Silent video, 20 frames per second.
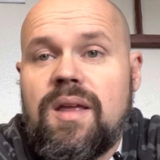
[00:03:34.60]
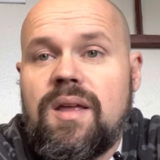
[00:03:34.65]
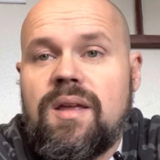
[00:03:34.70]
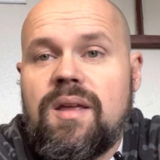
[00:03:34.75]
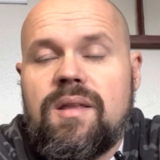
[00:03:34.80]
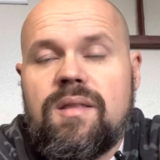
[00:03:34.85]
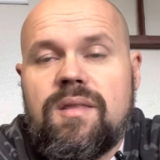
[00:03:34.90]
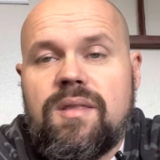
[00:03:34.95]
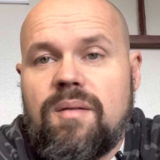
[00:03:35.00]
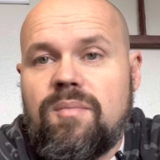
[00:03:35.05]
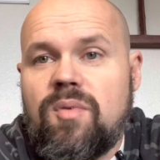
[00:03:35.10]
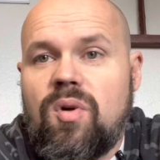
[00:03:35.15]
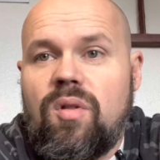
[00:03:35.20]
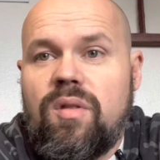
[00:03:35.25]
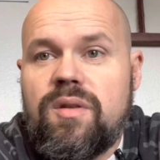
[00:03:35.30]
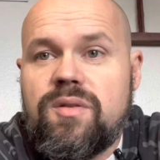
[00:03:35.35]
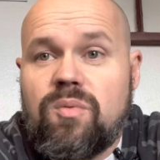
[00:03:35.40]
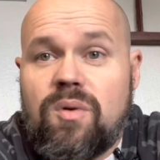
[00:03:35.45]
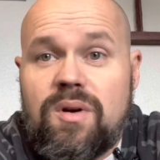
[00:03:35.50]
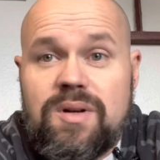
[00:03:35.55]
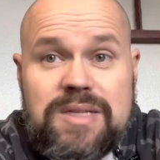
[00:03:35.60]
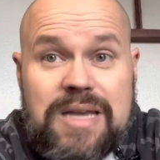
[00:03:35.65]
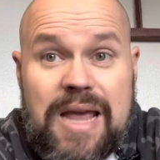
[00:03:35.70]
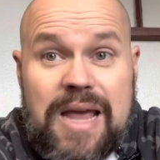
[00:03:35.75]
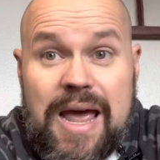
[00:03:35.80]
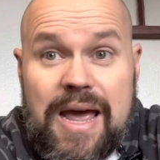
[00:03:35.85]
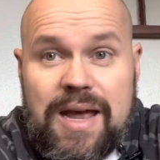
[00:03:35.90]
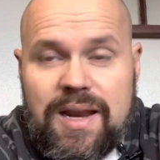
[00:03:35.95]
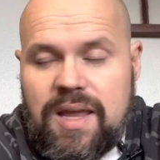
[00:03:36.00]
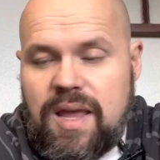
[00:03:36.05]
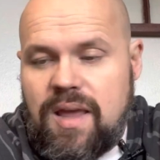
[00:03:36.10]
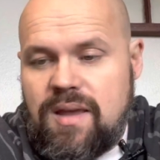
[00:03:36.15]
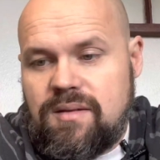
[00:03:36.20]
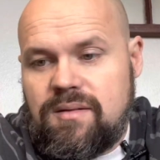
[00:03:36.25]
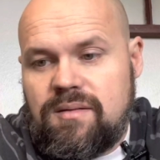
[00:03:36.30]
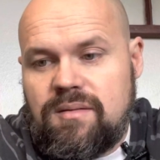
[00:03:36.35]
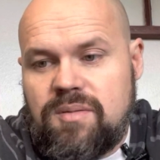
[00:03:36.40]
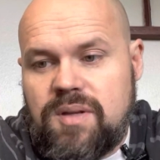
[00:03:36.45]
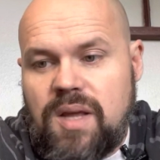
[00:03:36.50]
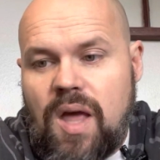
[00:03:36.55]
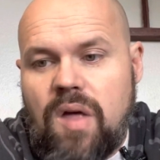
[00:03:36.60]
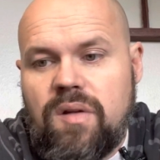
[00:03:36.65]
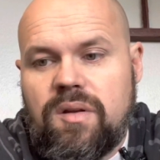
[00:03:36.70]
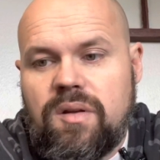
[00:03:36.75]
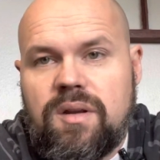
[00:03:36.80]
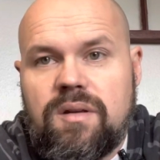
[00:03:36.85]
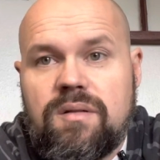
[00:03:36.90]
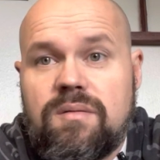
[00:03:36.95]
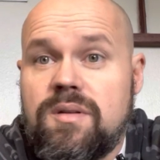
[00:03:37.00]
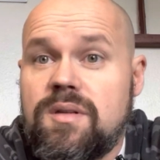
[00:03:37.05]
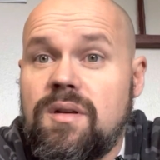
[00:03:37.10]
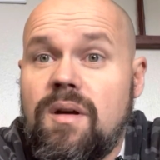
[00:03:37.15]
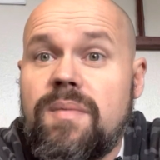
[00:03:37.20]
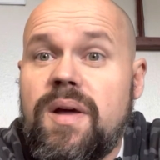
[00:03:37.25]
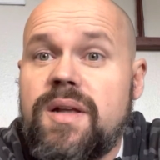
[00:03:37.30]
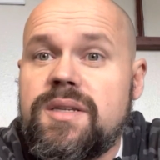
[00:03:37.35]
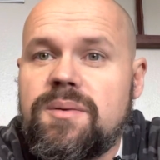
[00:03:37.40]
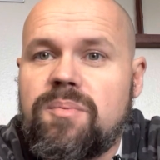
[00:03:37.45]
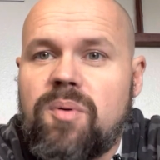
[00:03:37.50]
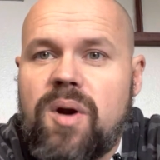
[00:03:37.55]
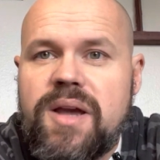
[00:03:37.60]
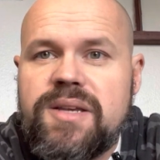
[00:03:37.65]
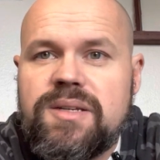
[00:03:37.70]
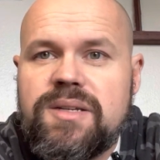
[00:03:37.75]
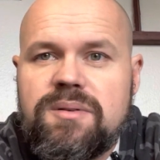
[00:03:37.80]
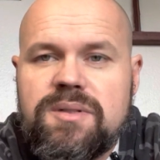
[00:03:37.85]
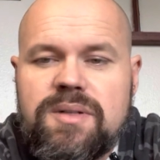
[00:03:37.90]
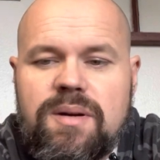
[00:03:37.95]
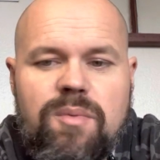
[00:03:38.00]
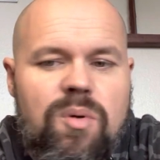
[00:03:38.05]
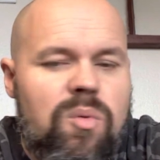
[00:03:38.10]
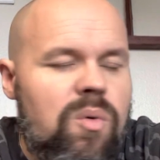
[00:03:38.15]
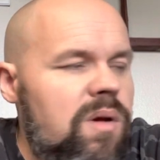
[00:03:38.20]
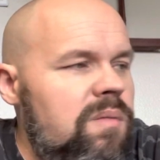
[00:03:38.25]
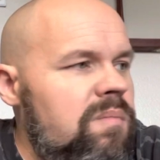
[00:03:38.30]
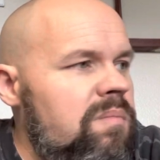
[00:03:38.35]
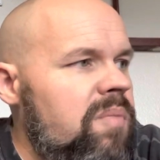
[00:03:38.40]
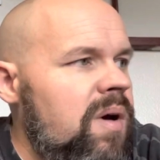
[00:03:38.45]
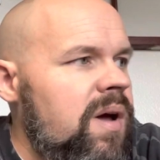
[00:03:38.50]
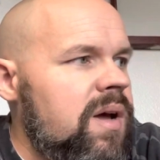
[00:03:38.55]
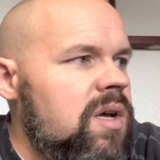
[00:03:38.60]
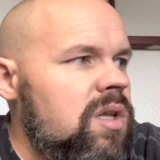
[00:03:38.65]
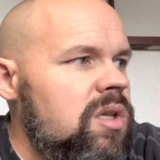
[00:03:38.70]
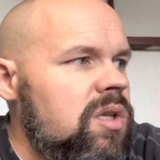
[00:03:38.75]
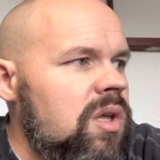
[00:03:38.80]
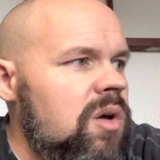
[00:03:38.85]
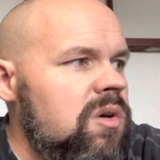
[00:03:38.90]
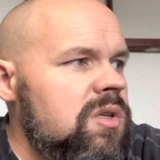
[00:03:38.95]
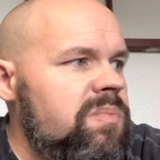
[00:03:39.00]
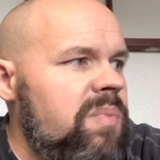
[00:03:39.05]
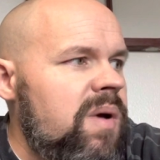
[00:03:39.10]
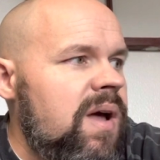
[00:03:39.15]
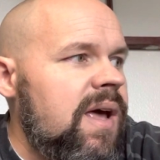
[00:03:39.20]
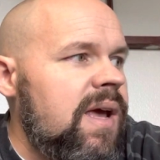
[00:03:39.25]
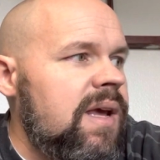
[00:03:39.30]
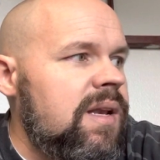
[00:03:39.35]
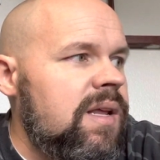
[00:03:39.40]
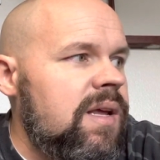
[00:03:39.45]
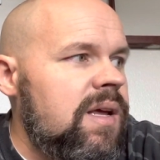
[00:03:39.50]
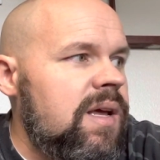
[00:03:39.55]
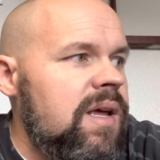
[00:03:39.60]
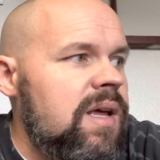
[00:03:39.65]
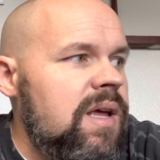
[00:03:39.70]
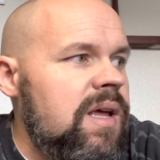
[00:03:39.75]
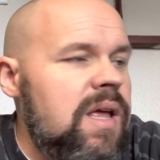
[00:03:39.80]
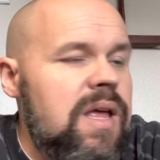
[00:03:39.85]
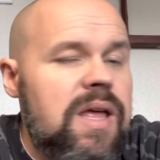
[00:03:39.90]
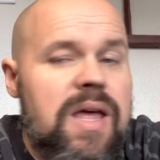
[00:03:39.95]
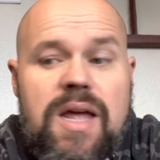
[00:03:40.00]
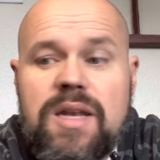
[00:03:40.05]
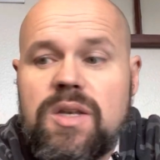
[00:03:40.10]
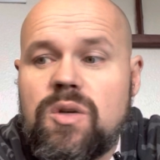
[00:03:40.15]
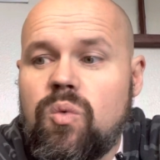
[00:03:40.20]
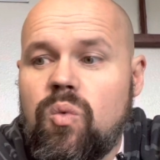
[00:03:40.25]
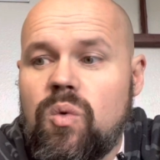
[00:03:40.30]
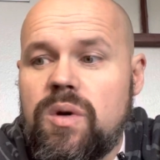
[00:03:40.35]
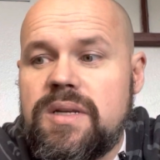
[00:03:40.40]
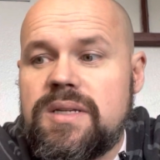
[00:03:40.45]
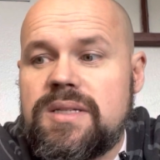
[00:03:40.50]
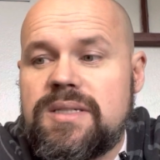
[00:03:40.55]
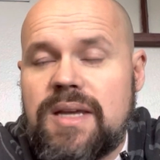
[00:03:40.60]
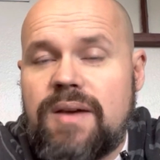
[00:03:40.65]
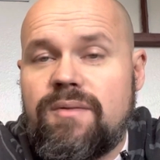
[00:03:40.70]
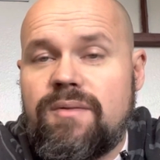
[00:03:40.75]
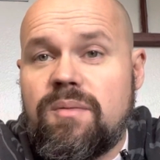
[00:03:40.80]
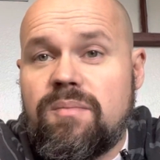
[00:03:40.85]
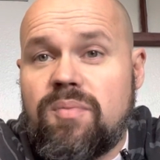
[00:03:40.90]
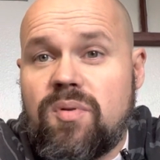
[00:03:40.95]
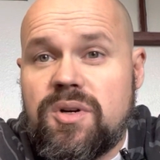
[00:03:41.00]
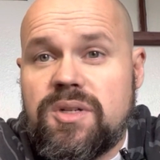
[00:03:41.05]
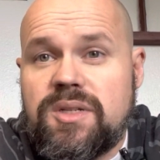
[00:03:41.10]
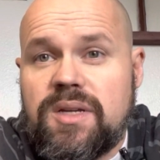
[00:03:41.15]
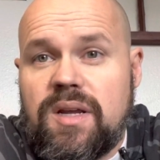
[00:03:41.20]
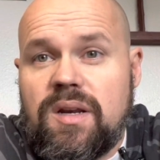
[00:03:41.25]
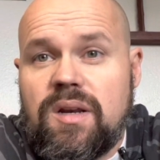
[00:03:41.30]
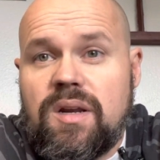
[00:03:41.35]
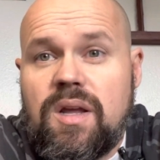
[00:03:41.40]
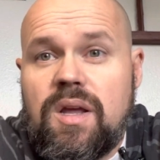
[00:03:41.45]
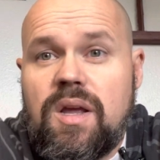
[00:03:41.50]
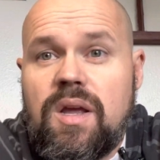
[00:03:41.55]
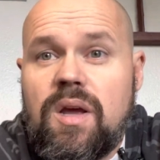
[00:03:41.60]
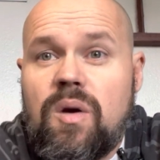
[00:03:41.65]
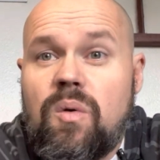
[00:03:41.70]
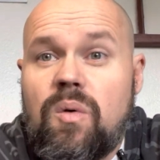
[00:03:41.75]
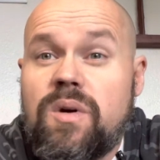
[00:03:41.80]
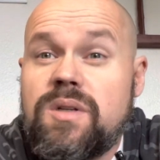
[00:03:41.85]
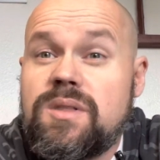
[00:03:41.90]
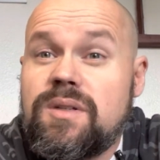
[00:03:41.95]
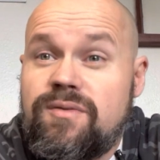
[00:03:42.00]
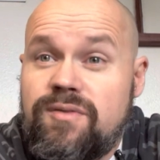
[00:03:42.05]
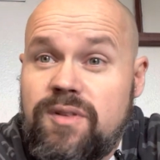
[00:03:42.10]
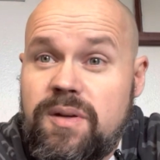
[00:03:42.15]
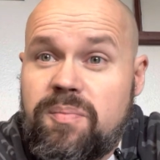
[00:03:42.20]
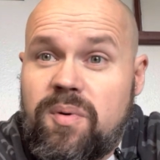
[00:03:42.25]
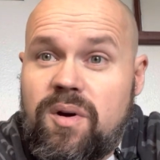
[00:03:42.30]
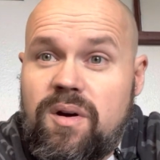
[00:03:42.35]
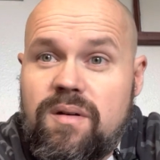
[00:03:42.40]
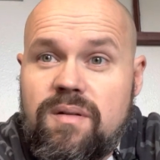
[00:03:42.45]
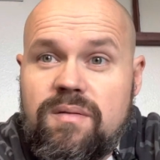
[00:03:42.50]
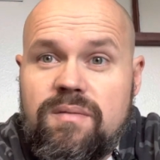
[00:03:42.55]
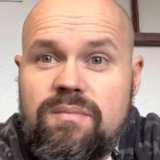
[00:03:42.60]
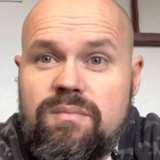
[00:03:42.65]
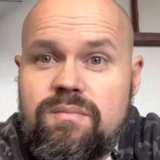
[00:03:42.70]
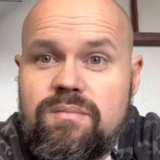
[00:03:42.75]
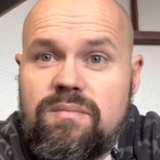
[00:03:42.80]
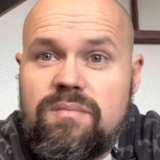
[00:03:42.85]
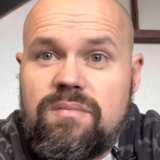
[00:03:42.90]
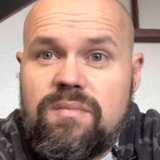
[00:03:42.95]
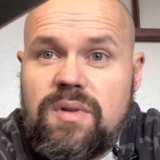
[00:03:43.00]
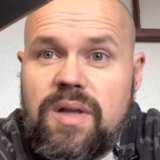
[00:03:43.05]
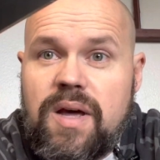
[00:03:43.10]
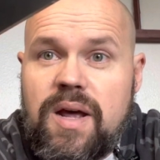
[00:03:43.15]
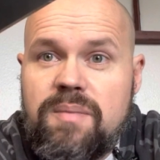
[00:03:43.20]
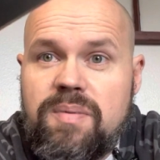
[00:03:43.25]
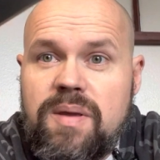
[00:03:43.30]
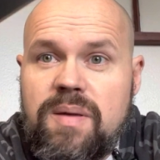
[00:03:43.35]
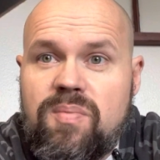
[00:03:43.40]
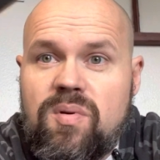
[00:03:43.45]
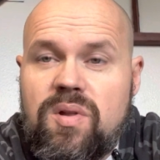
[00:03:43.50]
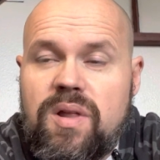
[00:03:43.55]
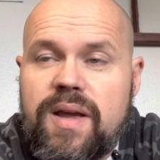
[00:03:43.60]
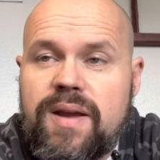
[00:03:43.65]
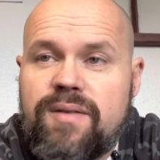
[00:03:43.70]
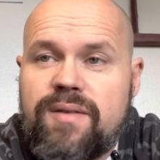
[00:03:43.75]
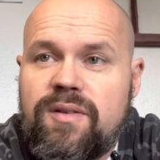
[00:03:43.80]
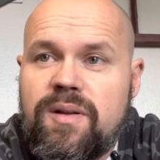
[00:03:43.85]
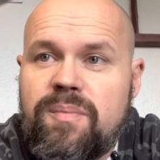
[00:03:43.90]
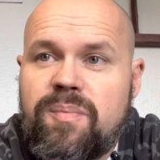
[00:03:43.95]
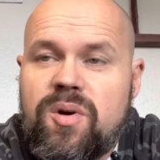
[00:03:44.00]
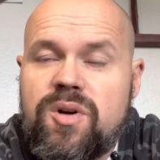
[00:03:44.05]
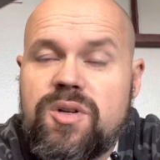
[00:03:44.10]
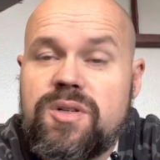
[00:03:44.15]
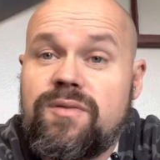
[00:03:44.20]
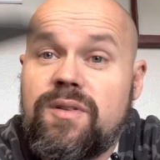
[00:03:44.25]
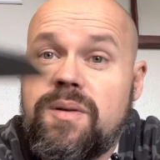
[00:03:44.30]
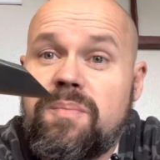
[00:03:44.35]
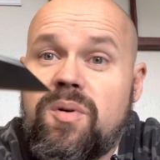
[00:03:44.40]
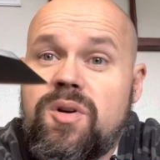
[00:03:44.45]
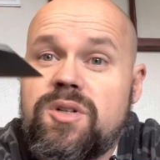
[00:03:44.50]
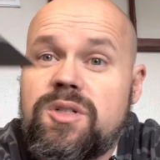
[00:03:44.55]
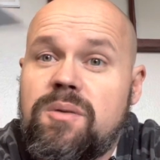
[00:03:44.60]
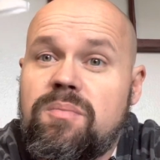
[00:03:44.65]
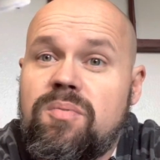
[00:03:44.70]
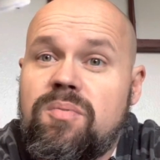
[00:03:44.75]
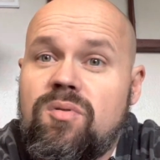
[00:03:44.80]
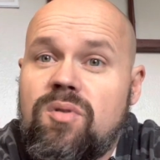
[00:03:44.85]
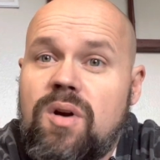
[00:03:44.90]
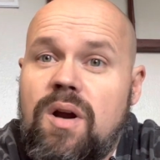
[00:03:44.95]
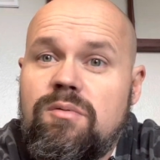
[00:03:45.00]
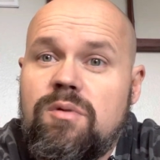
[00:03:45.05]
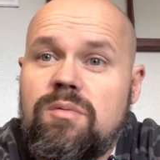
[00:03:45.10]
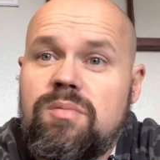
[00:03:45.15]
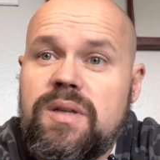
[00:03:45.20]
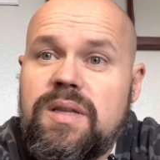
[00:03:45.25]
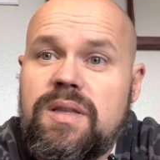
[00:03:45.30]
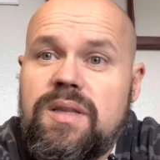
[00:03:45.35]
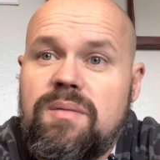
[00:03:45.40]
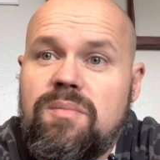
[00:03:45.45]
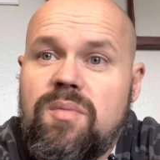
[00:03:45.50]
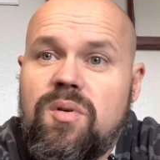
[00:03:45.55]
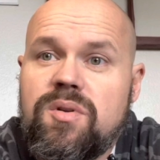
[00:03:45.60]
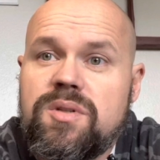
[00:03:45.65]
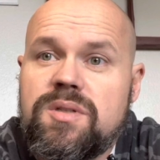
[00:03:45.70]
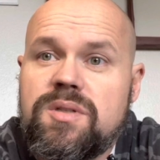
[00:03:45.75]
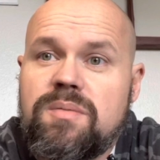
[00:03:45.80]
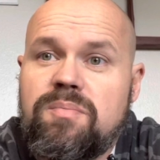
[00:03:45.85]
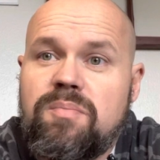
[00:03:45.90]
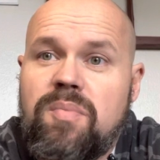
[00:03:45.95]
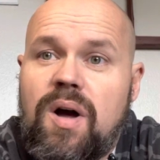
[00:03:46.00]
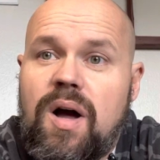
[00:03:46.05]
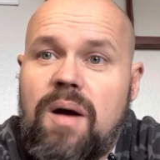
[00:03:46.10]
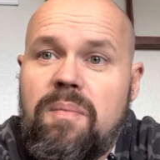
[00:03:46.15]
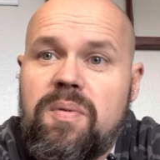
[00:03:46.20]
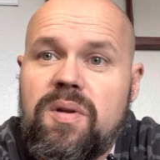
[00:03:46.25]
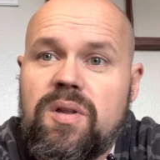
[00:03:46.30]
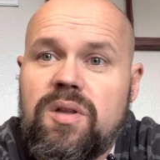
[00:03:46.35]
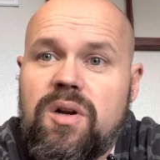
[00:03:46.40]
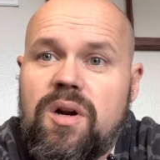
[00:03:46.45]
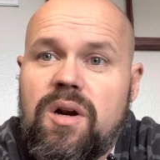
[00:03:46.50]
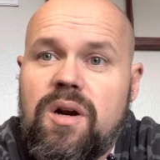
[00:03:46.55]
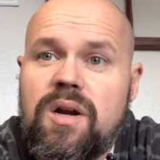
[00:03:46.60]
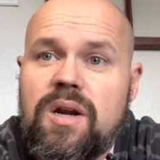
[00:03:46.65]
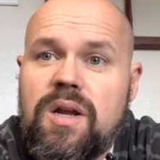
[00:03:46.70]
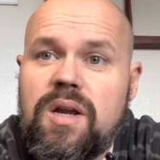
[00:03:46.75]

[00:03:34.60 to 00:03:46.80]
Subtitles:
Thumb hole is where it's at, guys. I'm telling you. So I'm not surprised it was number 1. But close behind it, at 27%, was a flipper. A lot of people like flippers. Flippers are probably the most popular